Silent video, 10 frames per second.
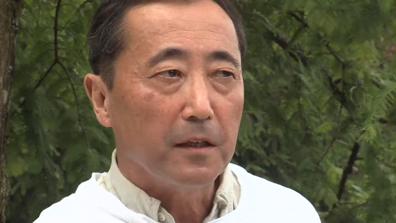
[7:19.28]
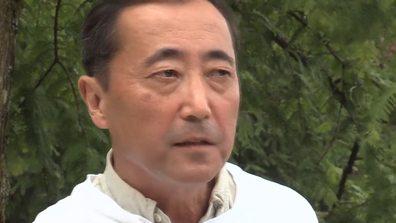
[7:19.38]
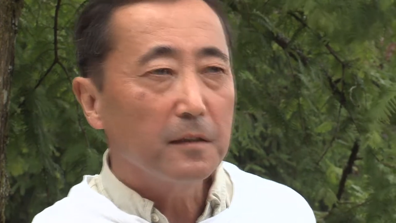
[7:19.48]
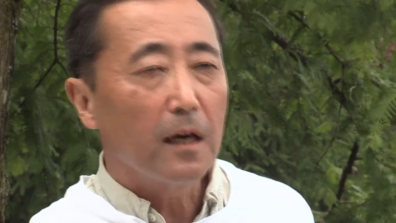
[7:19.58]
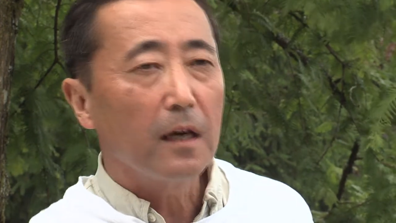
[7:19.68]

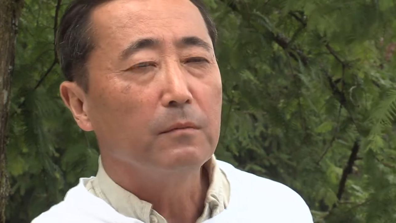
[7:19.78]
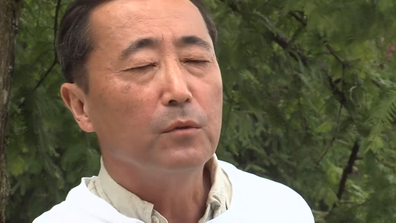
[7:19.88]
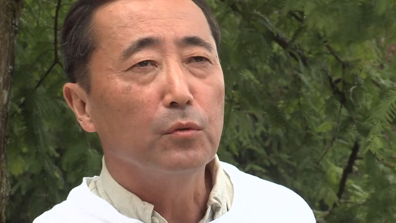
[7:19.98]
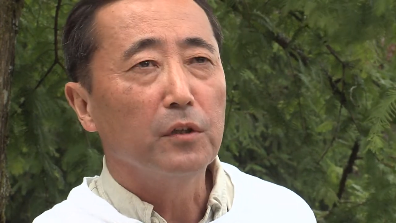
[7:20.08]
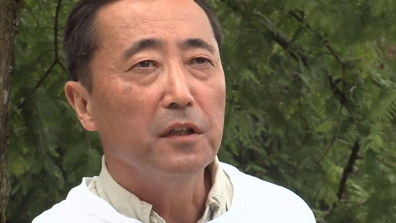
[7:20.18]
Yes, I have
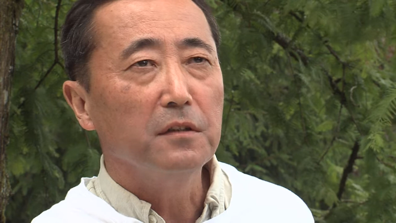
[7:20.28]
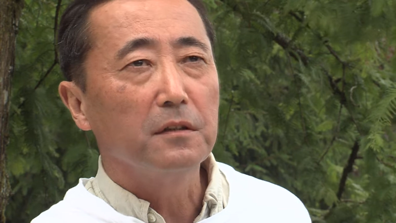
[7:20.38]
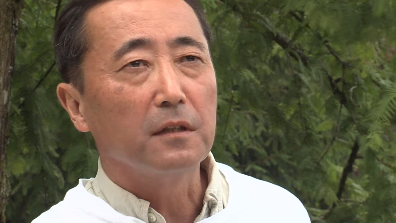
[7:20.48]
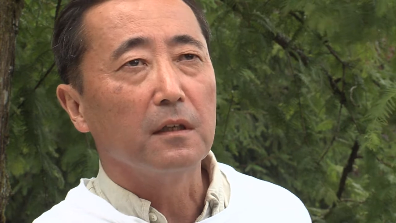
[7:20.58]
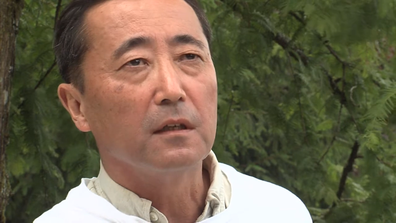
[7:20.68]
two
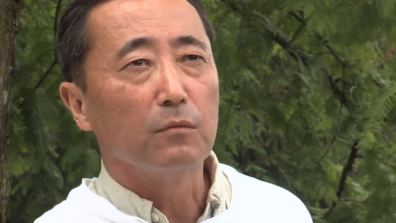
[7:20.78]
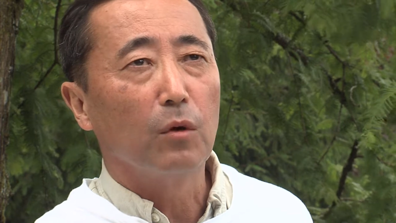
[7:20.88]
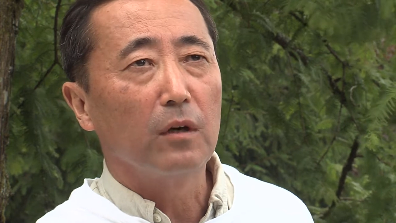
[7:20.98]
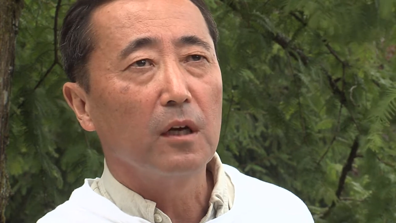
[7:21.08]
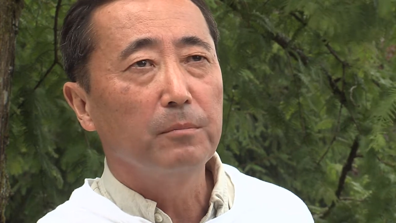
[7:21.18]
kids,
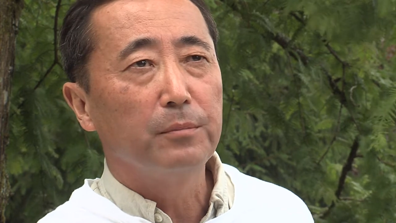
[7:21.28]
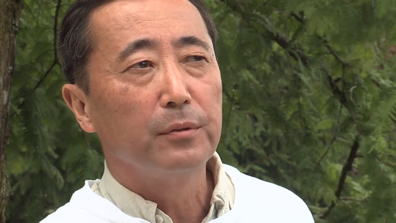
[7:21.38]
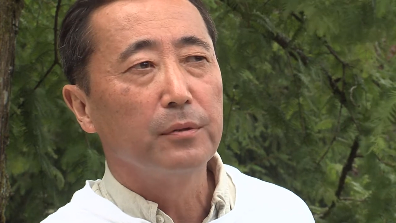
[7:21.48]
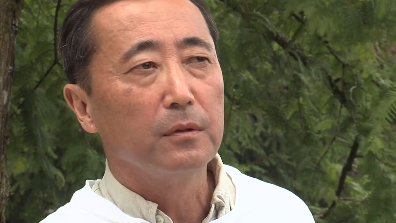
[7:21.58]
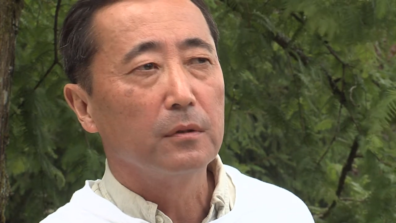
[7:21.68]
grown up,
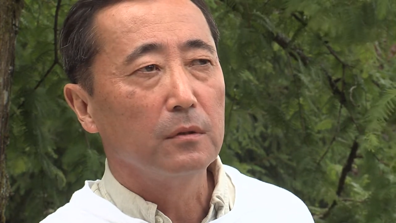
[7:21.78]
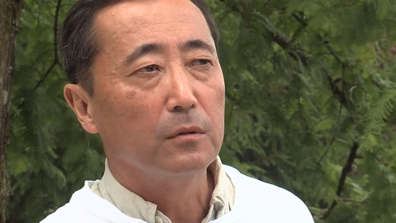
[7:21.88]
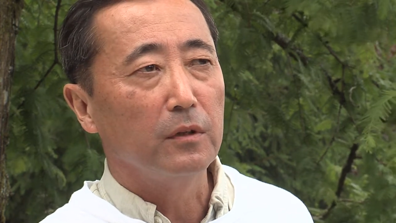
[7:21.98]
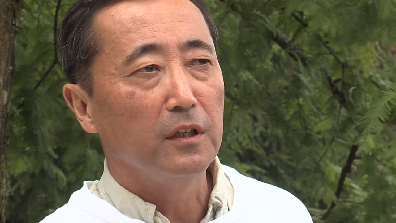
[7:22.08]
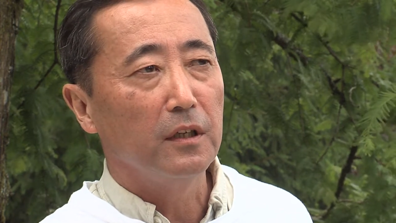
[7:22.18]

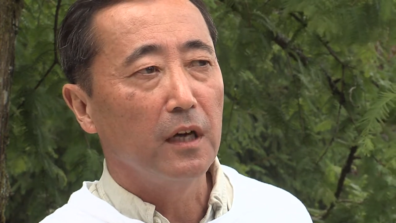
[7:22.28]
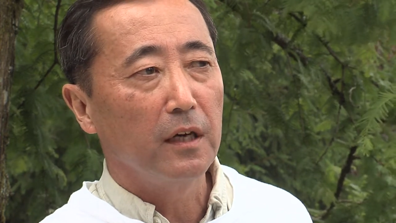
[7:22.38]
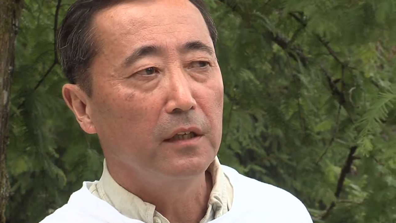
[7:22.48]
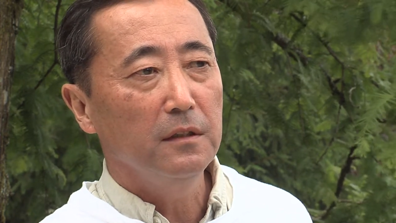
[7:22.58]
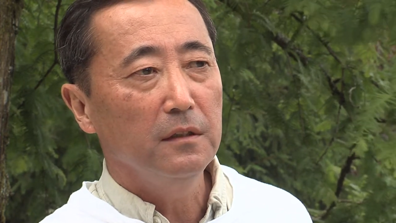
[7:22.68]

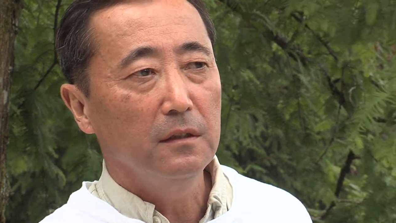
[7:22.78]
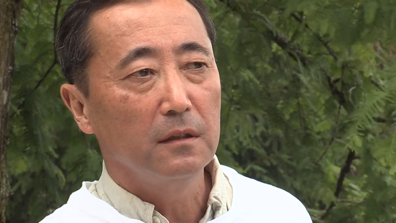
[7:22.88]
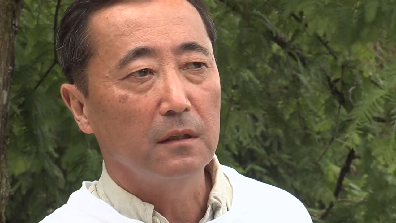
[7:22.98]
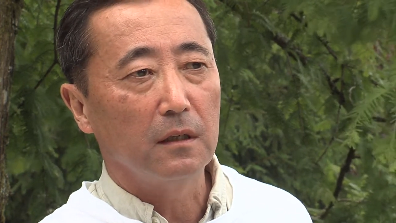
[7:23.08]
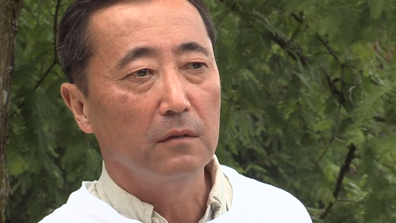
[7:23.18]
29,
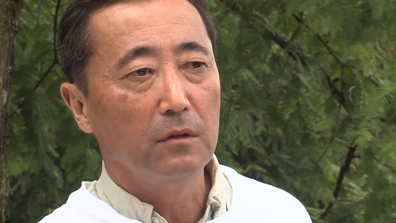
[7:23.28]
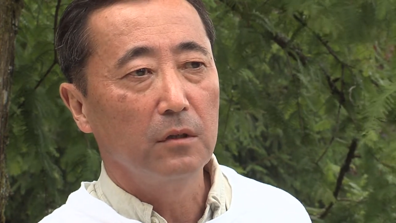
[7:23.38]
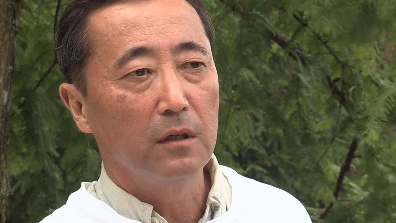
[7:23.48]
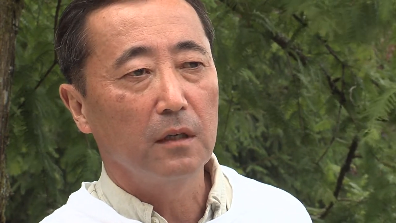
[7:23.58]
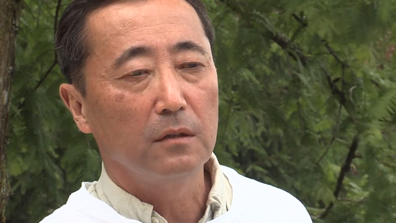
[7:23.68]

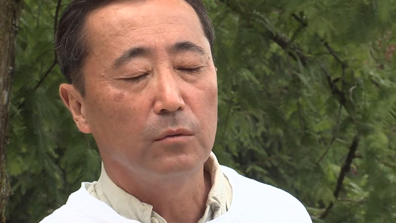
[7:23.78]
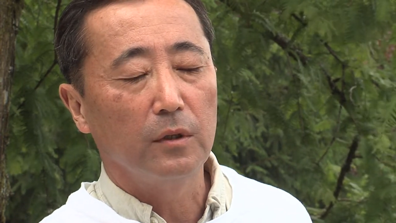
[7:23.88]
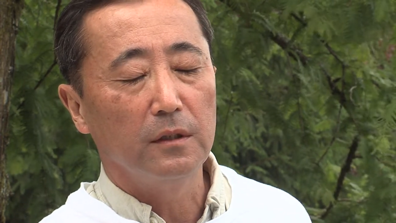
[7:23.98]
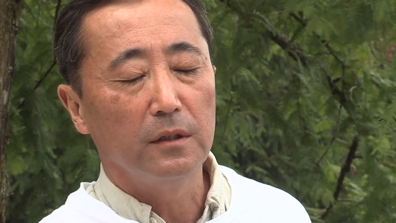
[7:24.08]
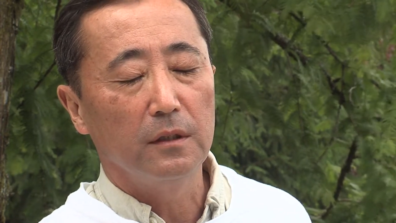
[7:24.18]
elder, and
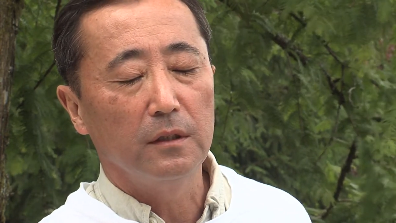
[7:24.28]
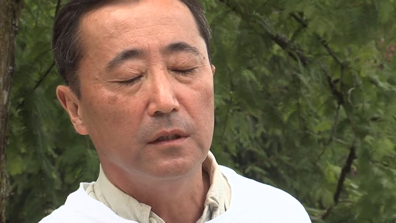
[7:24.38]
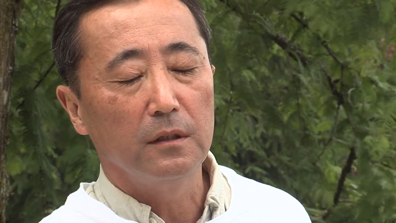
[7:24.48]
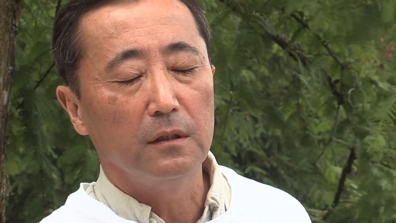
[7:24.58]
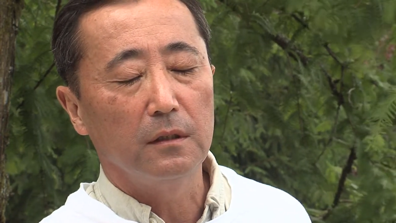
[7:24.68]

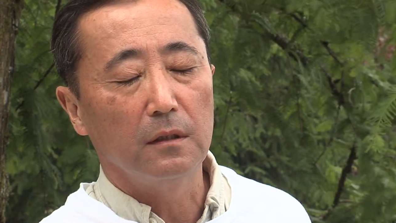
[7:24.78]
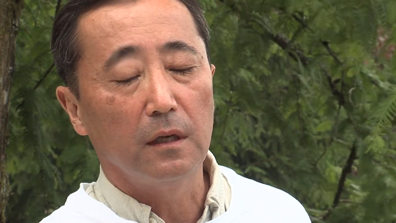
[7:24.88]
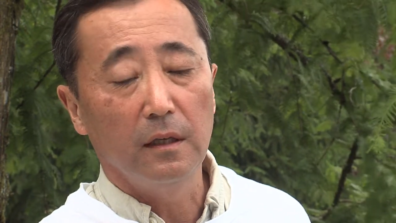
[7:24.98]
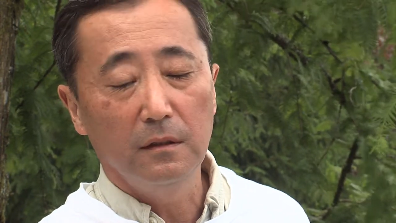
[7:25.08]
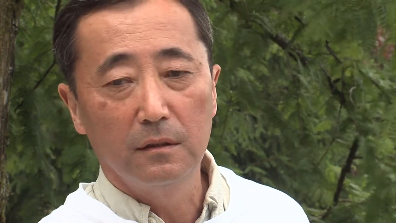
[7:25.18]

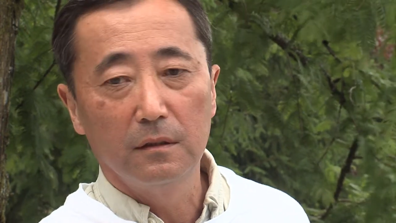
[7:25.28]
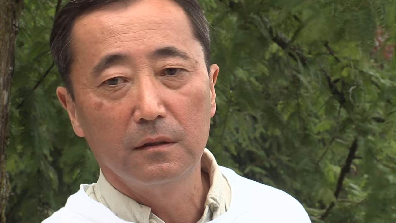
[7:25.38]
28.